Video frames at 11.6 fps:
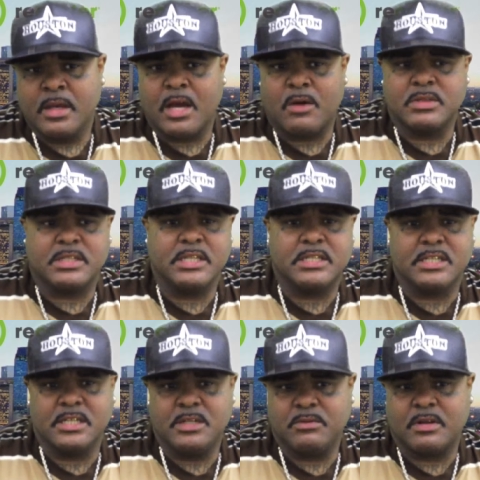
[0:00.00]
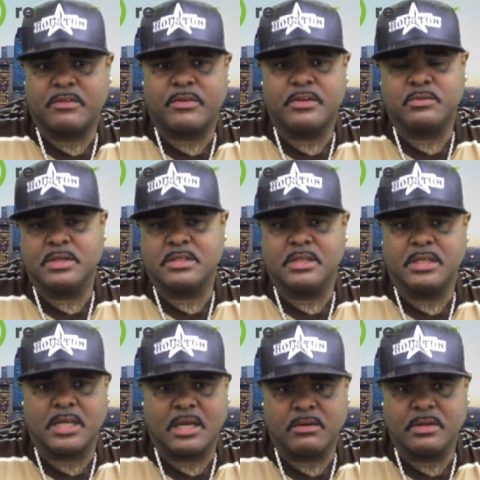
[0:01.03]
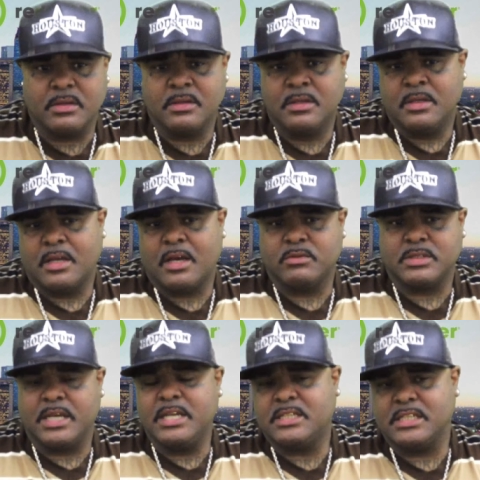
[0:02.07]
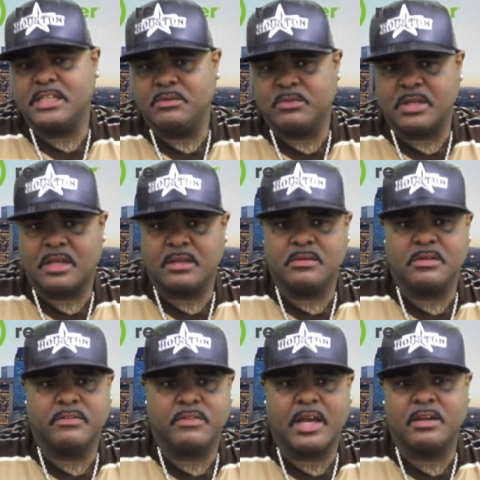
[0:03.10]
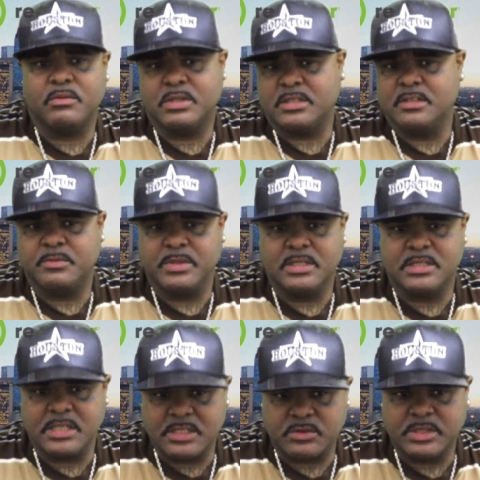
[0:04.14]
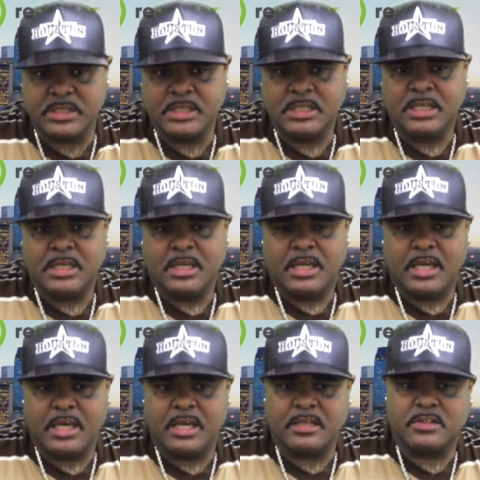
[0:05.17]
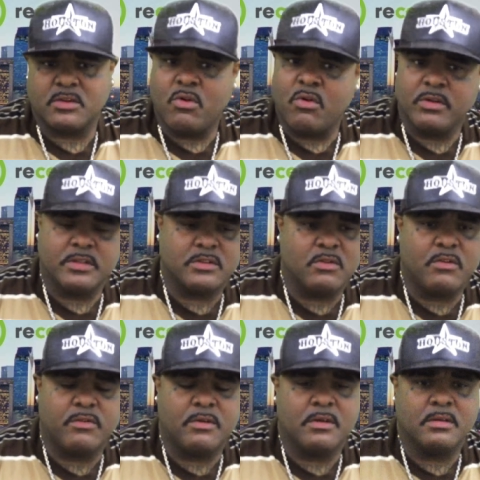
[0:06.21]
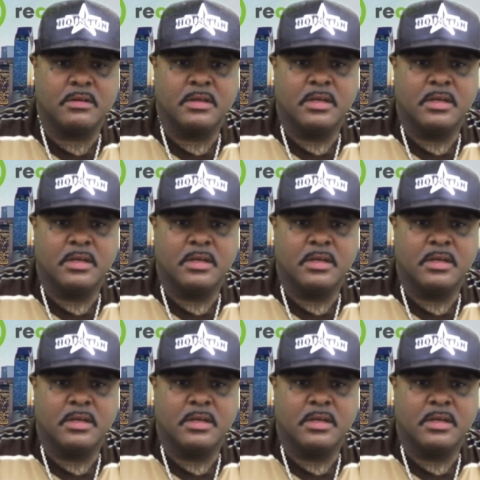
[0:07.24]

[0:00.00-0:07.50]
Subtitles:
I was 16 when I first went to the county. I was 18 when I finally went to the penitentiary, and so on and so forth.